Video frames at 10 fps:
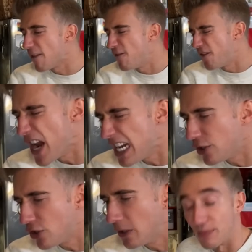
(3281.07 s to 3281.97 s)

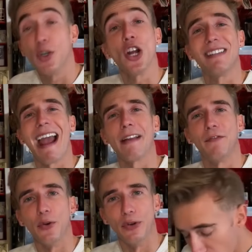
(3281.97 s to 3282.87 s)
feast. Some good
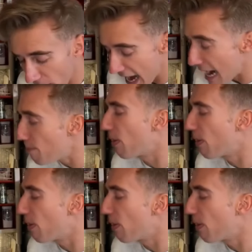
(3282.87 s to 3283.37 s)
cat food. A+.